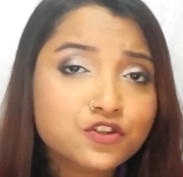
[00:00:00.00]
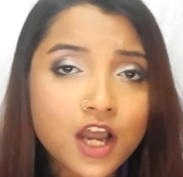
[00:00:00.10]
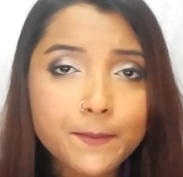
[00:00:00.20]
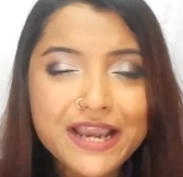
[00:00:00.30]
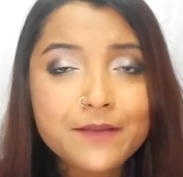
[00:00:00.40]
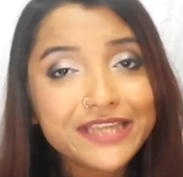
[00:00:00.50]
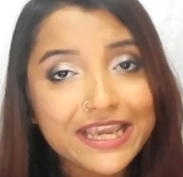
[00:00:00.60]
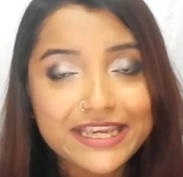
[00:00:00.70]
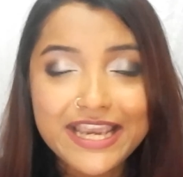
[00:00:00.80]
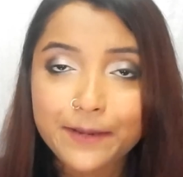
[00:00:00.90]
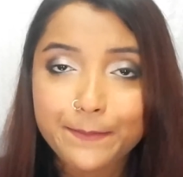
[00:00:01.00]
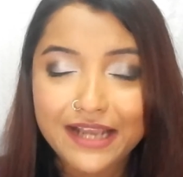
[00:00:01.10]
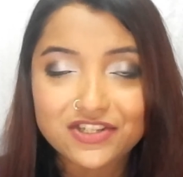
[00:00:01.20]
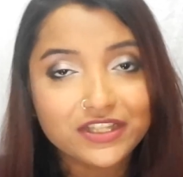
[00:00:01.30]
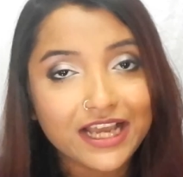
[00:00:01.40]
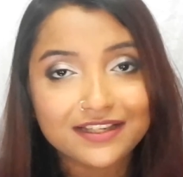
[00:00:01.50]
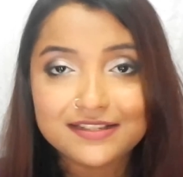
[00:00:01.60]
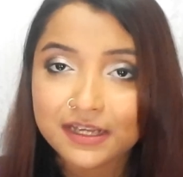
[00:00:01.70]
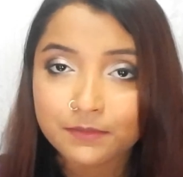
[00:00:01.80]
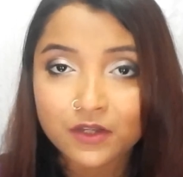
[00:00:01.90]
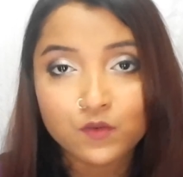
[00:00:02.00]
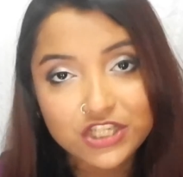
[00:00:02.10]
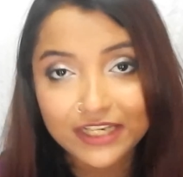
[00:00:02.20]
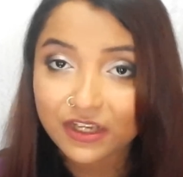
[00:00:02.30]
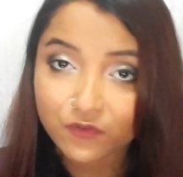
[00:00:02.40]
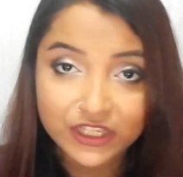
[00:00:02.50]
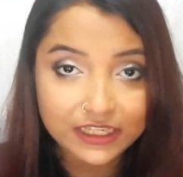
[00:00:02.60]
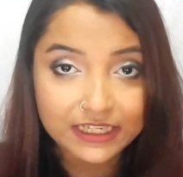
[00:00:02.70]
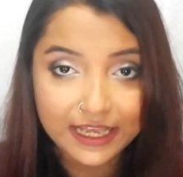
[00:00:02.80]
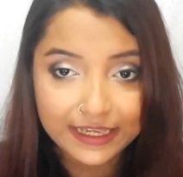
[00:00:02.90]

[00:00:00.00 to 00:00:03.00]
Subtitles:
do not become cakey and patchy. That is something which I definitely